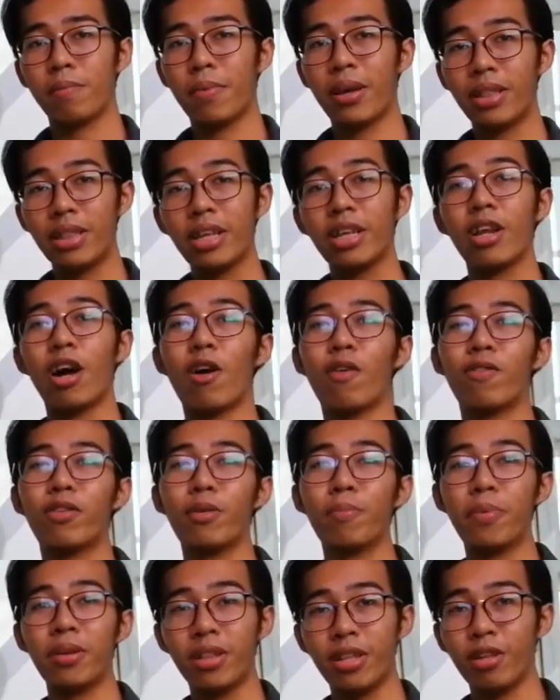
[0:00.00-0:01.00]
method of
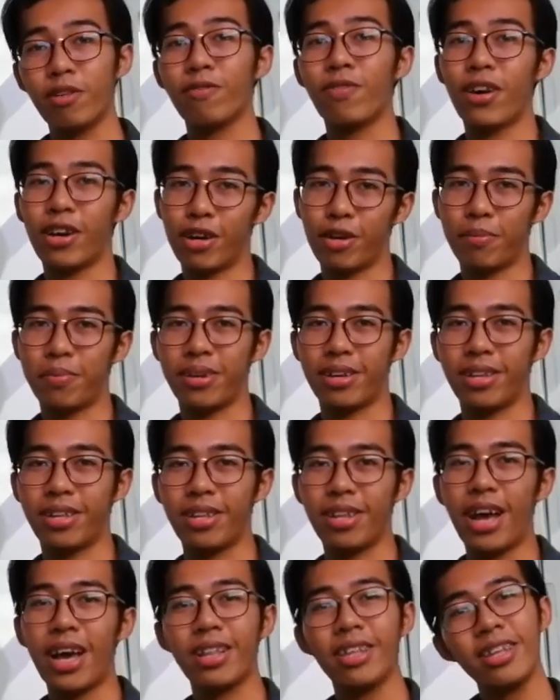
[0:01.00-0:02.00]
repeating
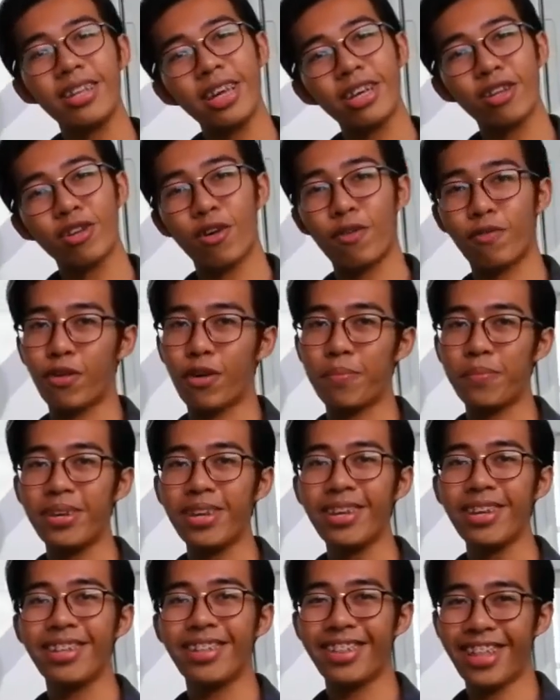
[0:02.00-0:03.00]
variables. I think that's all from
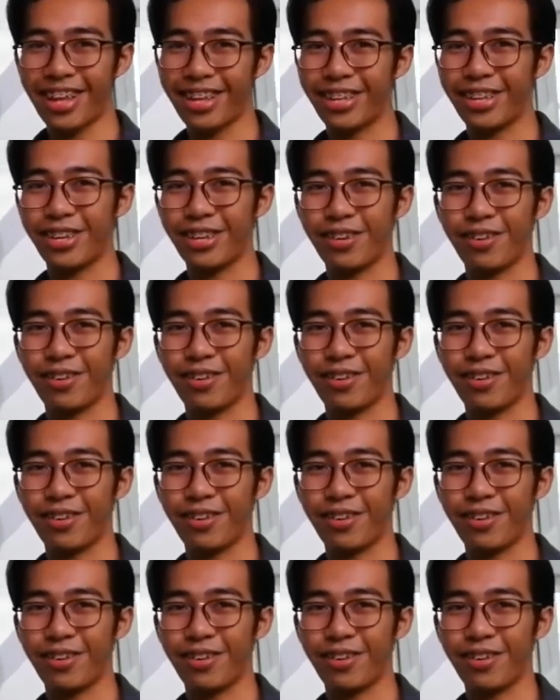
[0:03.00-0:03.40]
me. Thank